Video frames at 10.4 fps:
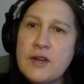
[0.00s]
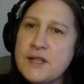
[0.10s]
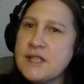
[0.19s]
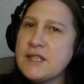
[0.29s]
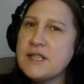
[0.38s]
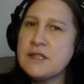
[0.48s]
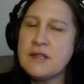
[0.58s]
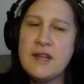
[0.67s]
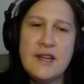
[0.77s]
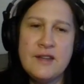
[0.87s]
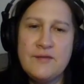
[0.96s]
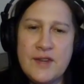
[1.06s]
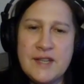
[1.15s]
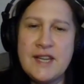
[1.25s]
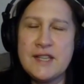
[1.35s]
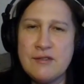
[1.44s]
this
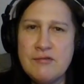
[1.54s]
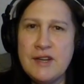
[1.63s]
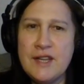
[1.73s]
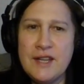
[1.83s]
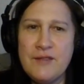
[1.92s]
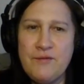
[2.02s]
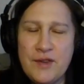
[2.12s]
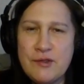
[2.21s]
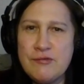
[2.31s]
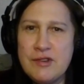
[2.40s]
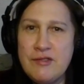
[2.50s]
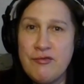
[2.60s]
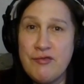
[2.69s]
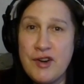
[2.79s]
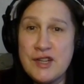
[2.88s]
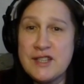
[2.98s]
has a really, it feels really
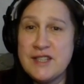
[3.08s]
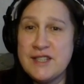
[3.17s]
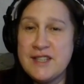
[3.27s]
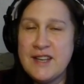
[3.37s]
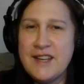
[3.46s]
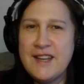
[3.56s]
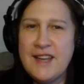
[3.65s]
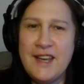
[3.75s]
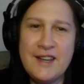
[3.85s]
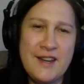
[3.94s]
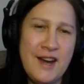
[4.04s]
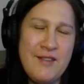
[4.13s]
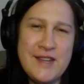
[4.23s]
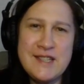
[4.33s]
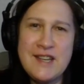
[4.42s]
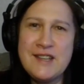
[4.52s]
fresh and kind of
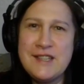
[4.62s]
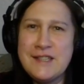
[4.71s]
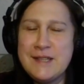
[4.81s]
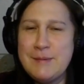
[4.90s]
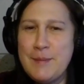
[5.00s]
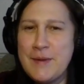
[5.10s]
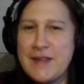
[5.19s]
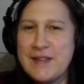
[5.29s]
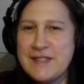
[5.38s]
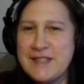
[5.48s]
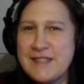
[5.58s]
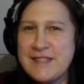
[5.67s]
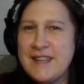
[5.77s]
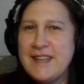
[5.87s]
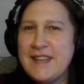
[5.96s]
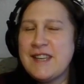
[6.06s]
exciting to me, because it
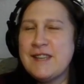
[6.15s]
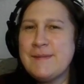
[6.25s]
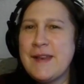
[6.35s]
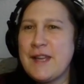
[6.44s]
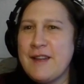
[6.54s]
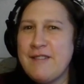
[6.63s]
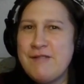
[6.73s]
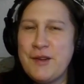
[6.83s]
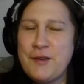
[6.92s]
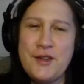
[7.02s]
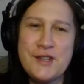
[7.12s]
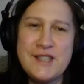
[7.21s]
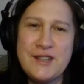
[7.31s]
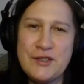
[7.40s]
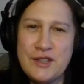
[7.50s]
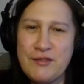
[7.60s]
gives me a real
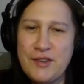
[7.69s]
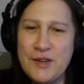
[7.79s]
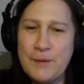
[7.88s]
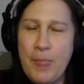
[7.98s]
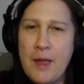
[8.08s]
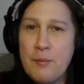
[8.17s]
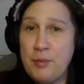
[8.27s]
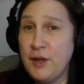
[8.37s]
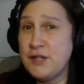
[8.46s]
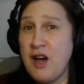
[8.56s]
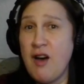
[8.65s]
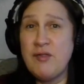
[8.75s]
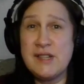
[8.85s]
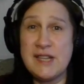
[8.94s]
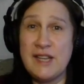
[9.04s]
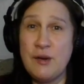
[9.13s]
nostalgic feel. Plus,
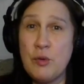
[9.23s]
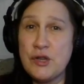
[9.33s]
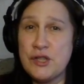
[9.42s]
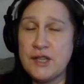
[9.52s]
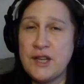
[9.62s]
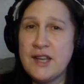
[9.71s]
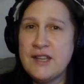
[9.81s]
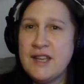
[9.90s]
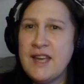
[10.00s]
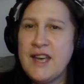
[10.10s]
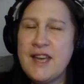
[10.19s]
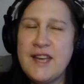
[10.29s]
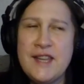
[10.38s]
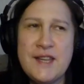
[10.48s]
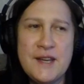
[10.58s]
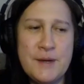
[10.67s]
obviously, I'm watching
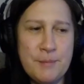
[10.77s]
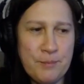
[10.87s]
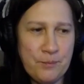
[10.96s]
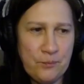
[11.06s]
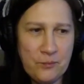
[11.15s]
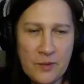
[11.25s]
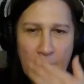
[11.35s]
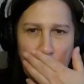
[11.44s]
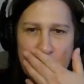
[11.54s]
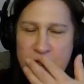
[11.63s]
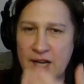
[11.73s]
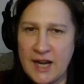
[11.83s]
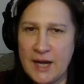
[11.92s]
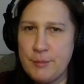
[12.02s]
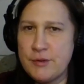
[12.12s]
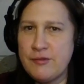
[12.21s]
I'm watching
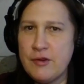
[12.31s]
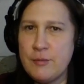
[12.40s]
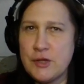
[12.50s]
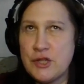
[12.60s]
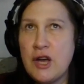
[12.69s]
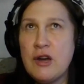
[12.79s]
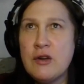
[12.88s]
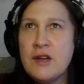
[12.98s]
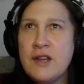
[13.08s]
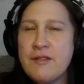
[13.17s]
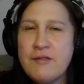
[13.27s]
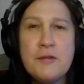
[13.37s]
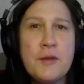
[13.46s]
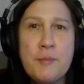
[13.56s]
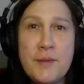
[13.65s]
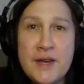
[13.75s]
clips from a show from
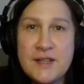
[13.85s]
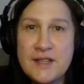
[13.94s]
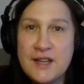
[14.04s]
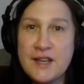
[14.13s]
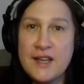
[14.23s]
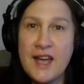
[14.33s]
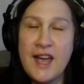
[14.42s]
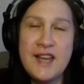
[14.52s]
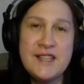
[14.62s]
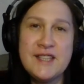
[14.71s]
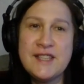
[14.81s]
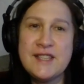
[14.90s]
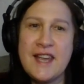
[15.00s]
the mid 80s,